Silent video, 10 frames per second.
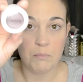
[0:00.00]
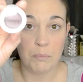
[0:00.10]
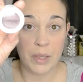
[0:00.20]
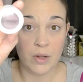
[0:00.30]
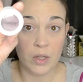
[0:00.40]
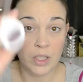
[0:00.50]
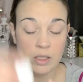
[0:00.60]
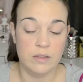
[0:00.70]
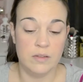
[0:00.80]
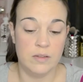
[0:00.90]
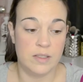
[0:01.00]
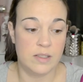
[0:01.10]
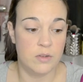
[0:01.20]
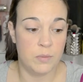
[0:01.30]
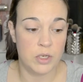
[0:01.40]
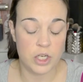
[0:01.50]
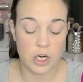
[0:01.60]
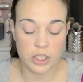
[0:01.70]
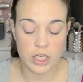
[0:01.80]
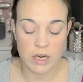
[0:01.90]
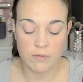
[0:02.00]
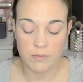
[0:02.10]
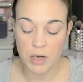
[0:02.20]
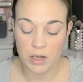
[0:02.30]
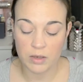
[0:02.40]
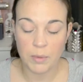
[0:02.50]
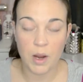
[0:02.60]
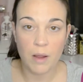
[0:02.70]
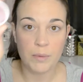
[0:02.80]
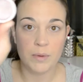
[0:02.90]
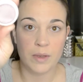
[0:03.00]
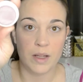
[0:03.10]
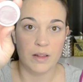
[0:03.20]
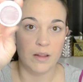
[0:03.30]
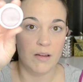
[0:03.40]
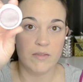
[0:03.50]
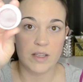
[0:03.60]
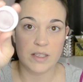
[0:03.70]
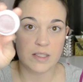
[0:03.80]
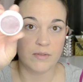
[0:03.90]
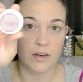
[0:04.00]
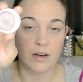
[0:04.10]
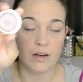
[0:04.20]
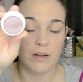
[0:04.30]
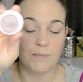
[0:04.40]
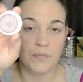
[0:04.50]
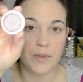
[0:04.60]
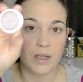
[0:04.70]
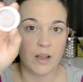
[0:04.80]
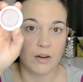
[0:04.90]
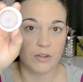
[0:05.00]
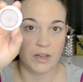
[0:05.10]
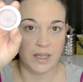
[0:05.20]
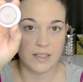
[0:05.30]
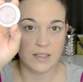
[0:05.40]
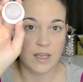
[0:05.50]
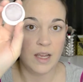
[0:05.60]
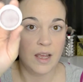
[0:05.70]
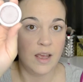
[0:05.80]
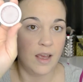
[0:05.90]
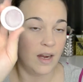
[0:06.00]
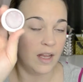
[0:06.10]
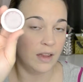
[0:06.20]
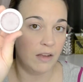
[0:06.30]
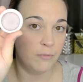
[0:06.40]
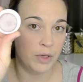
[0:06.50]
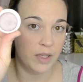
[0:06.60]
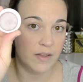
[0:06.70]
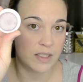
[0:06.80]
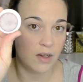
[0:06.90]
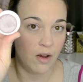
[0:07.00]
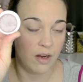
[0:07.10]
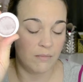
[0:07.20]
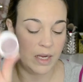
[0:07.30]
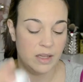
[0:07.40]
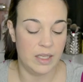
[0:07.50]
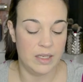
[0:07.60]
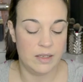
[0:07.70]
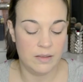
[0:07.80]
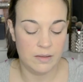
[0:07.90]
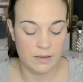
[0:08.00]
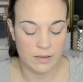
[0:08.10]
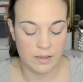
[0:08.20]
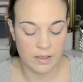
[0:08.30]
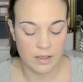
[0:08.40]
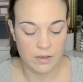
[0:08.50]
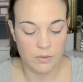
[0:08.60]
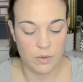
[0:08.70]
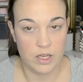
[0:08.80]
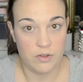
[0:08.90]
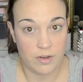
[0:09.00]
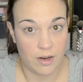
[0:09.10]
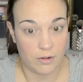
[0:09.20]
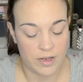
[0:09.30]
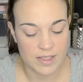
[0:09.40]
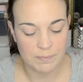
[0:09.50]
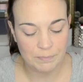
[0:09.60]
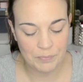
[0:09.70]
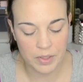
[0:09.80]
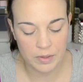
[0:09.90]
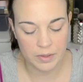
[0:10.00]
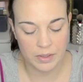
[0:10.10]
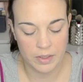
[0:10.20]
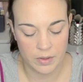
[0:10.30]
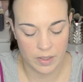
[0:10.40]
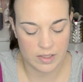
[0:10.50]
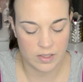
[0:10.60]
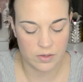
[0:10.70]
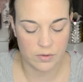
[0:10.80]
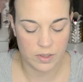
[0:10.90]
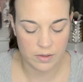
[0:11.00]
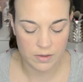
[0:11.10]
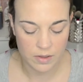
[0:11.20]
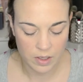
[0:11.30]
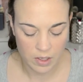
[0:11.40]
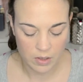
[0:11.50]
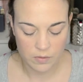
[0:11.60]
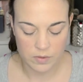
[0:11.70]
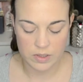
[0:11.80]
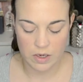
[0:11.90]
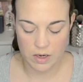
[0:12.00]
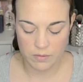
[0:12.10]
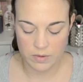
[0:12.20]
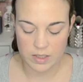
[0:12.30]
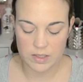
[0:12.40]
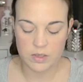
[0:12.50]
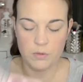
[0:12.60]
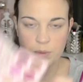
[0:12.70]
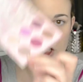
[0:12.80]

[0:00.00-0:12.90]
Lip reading: Bill, this Super Shock Shadow from Colourpop. I love this for cut crease. And I love putting this on my lid when I do a cut crease. Okay, so we'll start out with this taupey